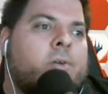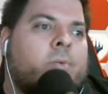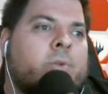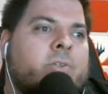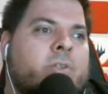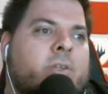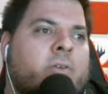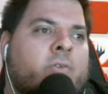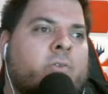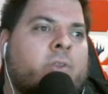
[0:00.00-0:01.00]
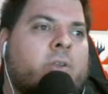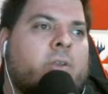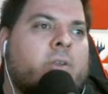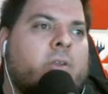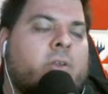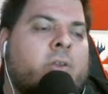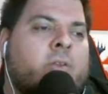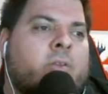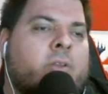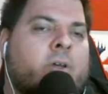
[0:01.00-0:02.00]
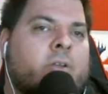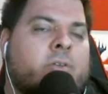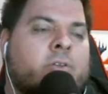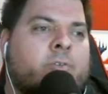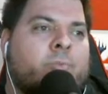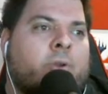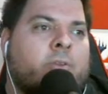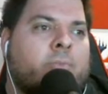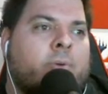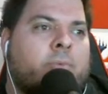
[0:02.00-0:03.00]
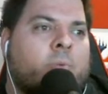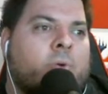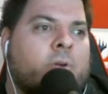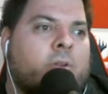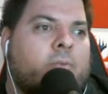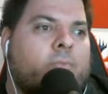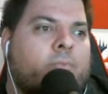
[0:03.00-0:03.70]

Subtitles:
What's the heal that isn't touch that just brings them up to 1?